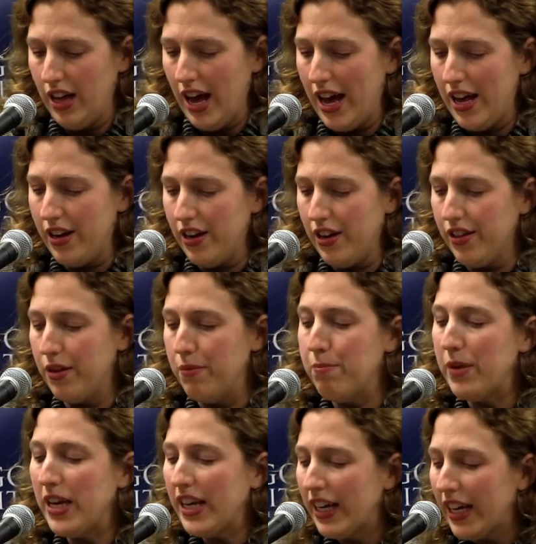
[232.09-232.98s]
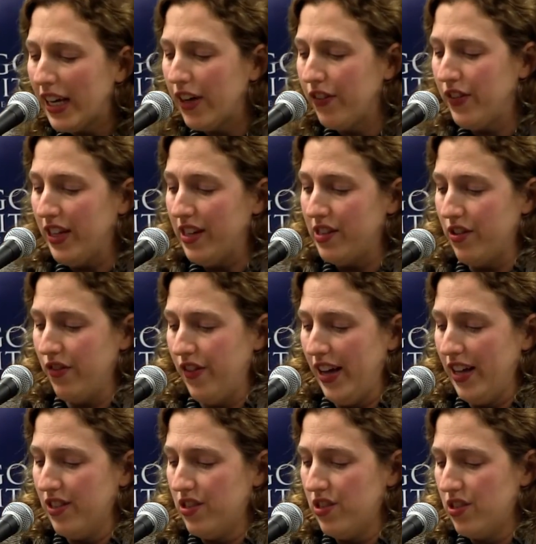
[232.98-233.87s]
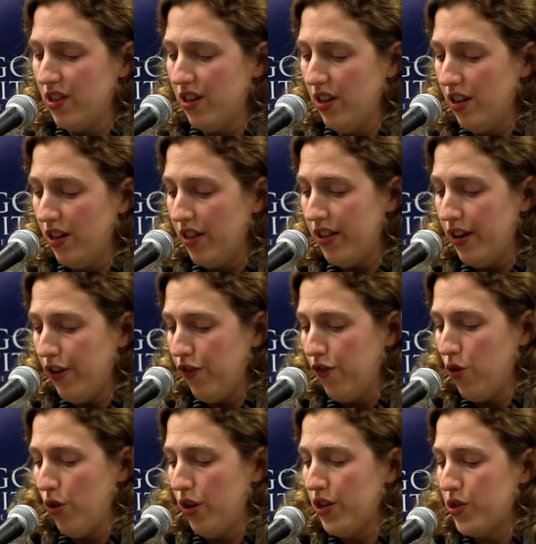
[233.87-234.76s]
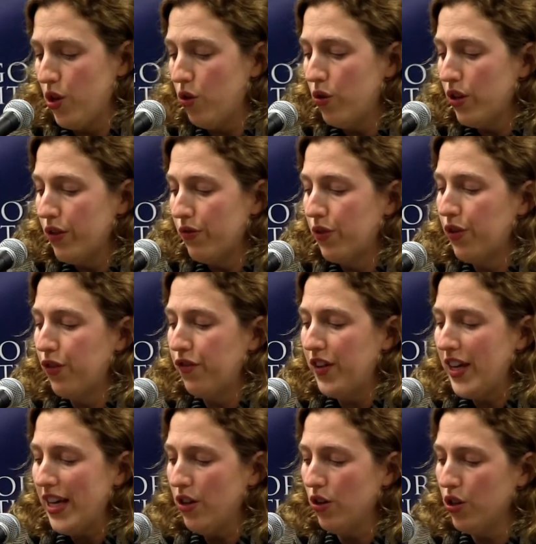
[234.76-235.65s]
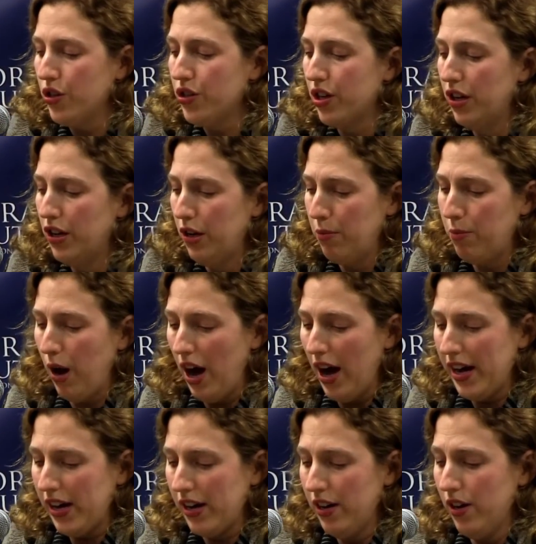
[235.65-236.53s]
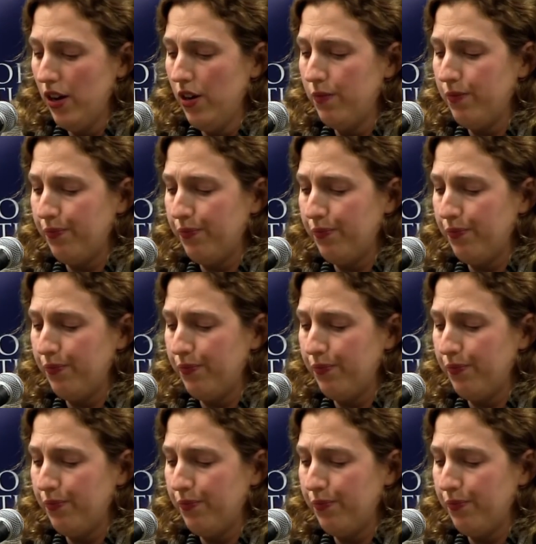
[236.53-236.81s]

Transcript: And the meaning of these events, therefore, is only revealed by